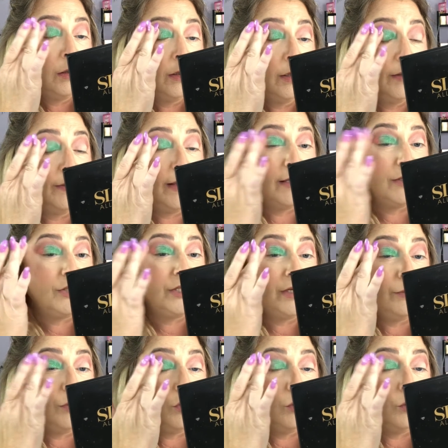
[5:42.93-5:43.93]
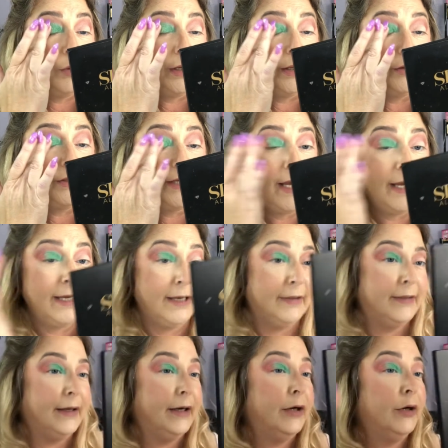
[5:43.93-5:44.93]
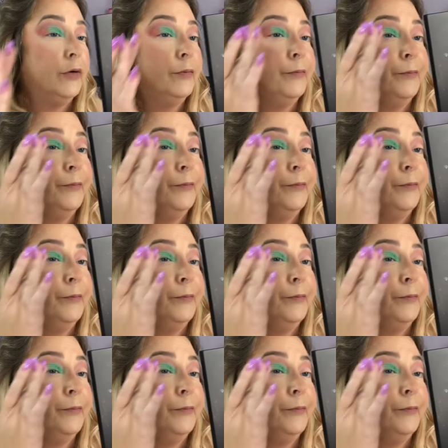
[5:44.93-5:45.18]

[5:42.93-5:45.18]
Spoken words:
and that shimmer will take it there.